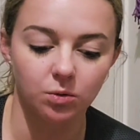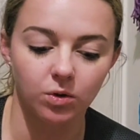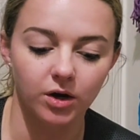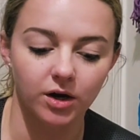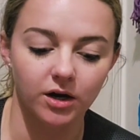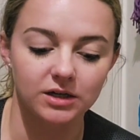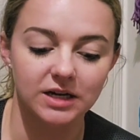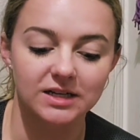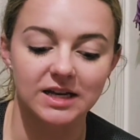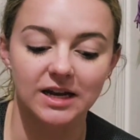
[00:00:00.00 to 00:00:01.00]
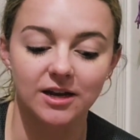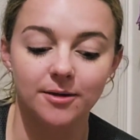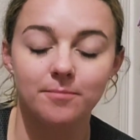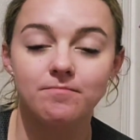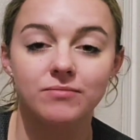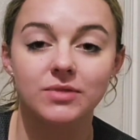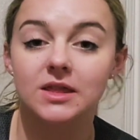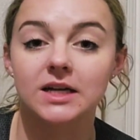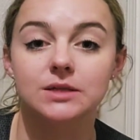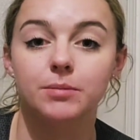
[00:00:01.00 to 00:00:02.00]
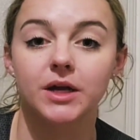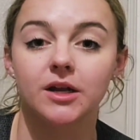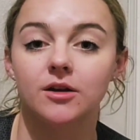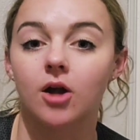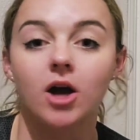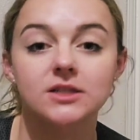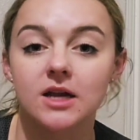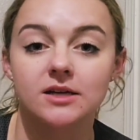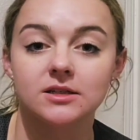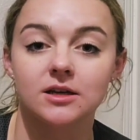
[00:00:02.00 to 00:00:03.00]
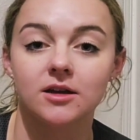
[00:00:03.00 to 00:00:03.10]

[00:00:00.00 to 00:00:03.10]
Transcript: or titanium that's been oxidized.